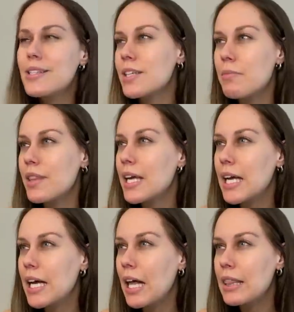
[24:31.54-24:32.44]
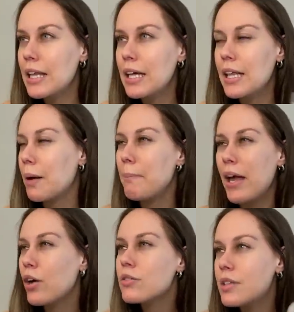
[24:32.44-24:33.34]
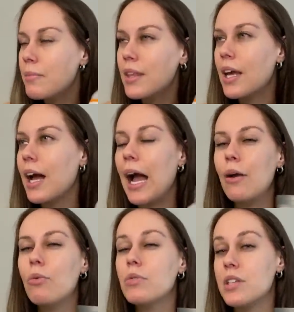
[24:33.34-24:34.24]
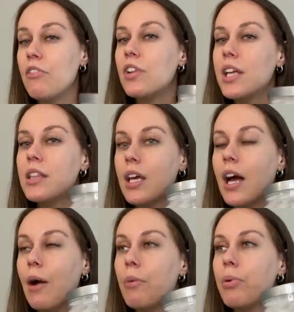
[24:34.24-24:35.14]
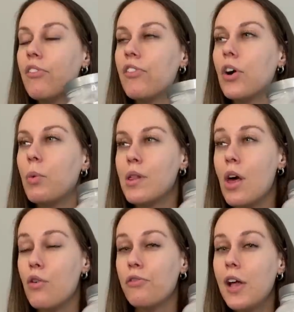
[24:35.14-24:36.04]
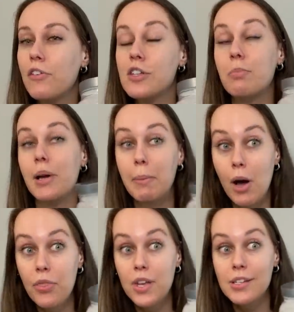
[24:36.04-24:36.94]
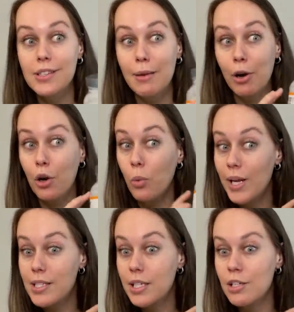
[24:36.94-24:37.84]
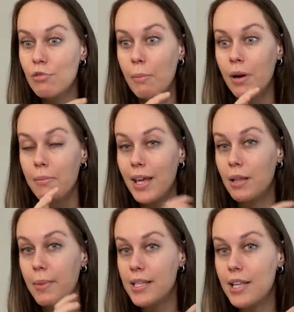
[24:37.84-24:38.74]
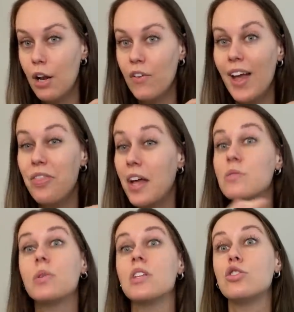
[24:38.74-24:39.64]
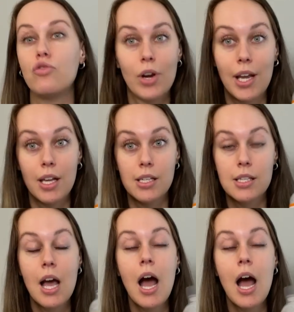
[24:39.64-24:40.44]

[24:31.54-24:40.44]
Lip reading: something, I think, like a mango something. I definitely think I would prefer one of the other flavors, but I bought this and I'm not gonna waste it. So I'm gonna make the best out of it. And that's what this drink is.